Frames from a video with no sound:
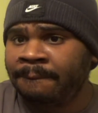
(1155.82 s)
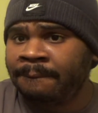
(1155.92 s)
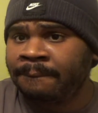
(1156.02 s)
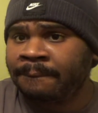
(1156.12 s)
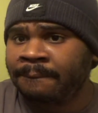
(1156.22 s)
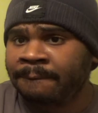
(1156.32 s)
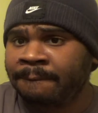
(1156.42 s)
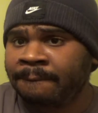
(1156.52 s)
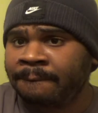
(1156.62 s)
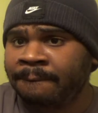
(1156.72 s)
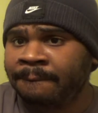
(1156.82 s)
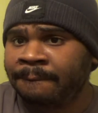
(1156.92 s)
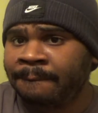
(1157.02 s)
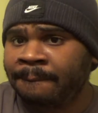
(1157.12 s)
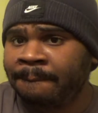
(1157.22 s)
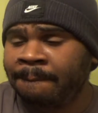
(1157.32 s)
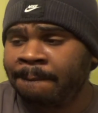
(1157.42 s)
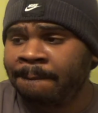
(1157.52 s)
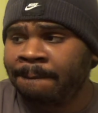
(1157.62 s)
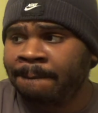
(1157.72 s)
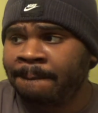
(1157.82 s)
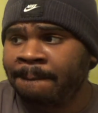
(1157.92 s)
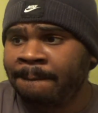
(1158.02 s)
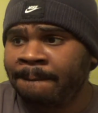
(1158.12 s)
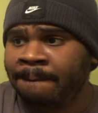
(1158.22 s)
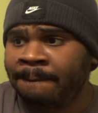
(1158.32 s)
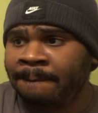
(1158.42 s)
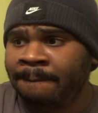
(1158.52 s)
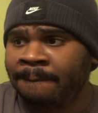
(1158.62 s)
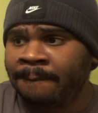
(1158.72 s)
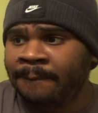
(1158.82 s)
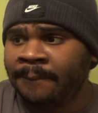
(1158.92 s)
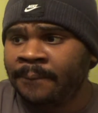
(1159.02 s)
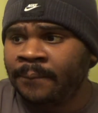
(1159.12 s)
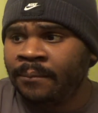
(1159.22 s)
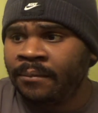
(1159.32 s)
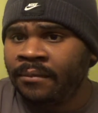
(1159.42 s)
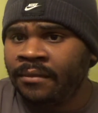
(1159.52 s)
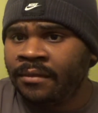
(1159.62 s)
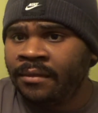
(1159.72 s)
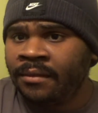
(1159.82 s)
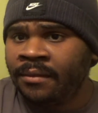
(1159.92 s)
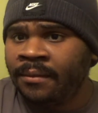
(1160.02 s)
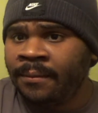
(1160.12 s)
(not speaking)